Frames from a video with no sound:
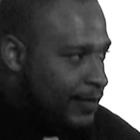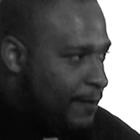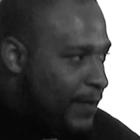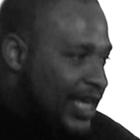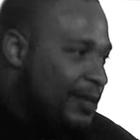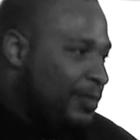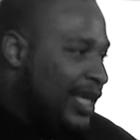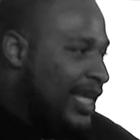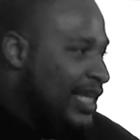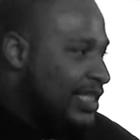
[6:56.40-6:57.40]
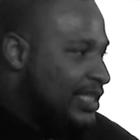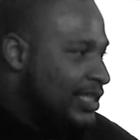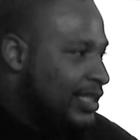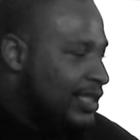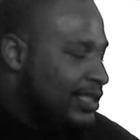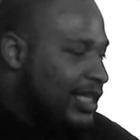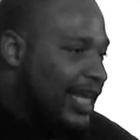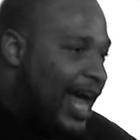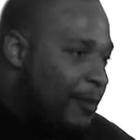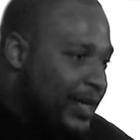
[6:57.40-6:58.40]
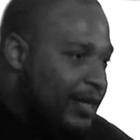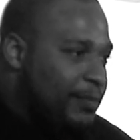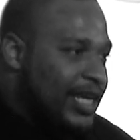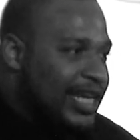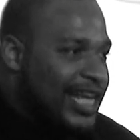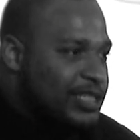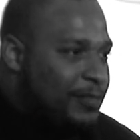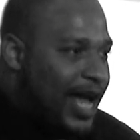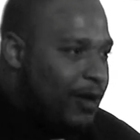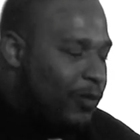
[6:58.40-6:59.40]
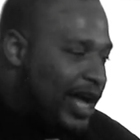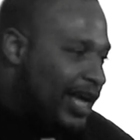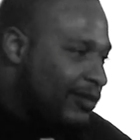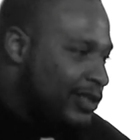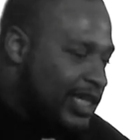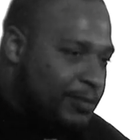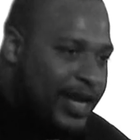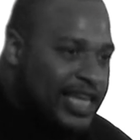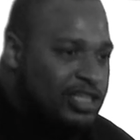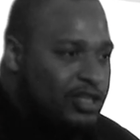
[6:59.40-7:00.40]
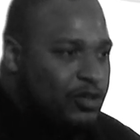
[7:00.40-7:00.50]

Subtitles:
making plays to allow me to be in that spot while he may have took